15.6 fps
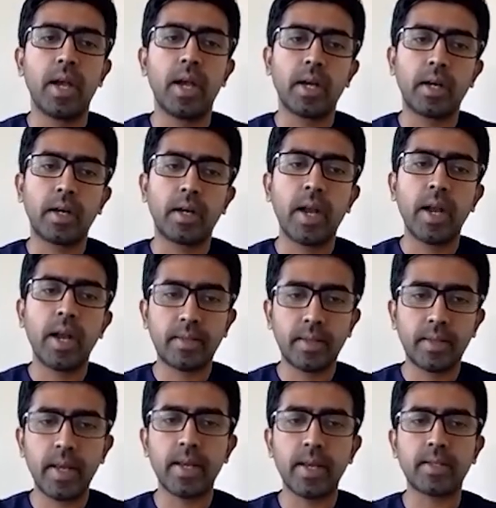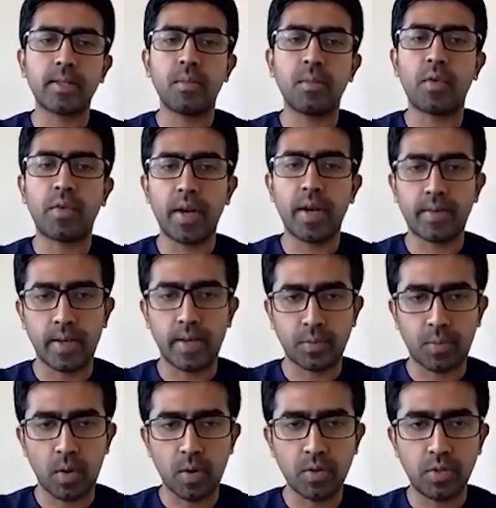Grade 3 is moderate
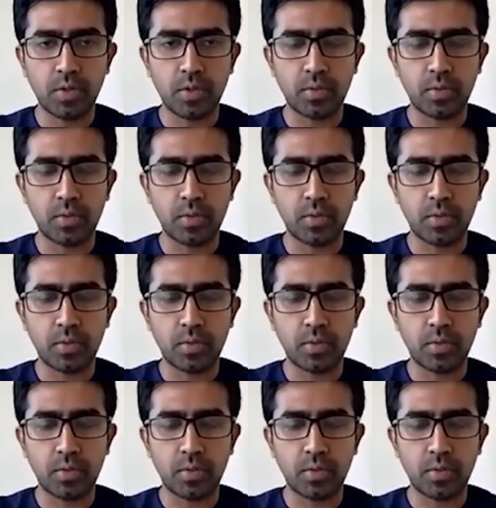response,